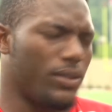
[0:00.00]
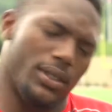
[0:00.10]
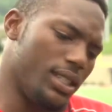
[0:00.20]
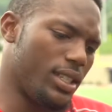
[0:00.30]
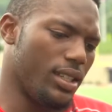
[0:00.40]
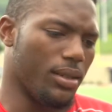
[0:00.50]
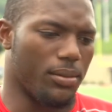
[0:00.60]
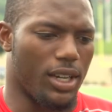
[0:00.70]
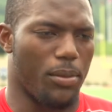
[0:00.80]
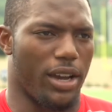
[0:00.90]
to see them
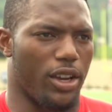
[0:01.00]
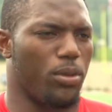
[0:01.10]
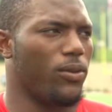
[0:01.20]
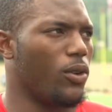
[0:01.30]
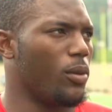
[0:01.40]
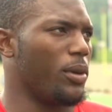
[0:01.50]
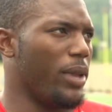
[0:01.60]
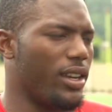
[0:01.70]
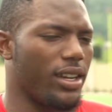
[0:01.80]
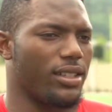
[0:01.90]
come out here and perform and
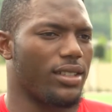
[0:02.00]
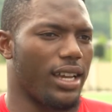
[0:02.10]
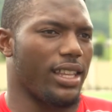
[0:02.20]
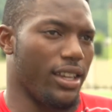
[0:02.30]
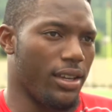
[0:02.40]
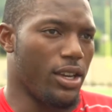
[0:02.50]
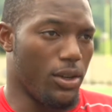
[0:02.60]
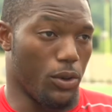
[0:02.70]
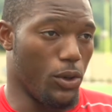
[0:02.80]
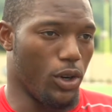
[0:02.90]
make cuts like they
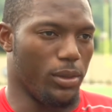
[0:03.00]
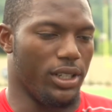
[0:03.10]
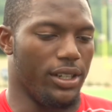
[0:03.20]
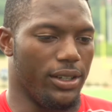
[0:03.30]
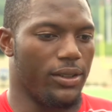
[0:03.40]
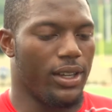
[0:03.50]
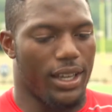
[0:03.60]
would normally do.